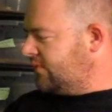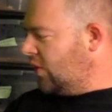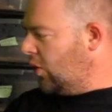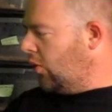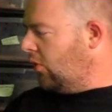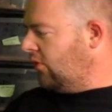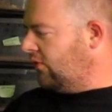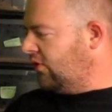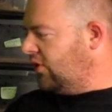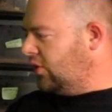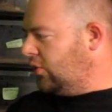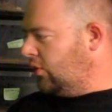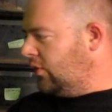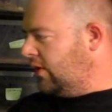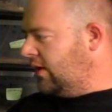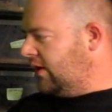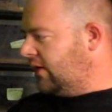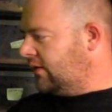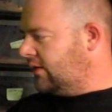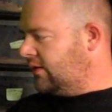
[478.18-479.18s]

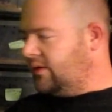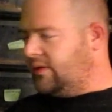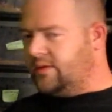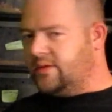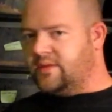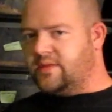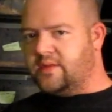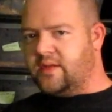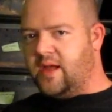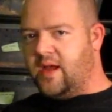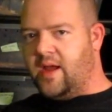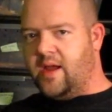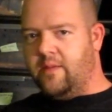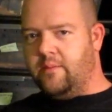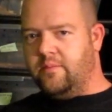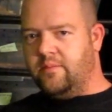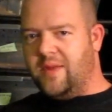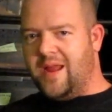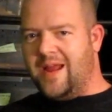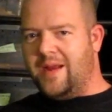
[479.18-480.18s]
overdoing it, because
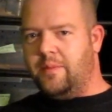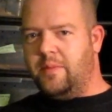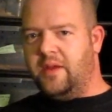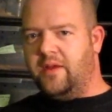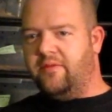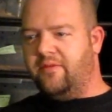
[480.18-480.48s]
I'm not a big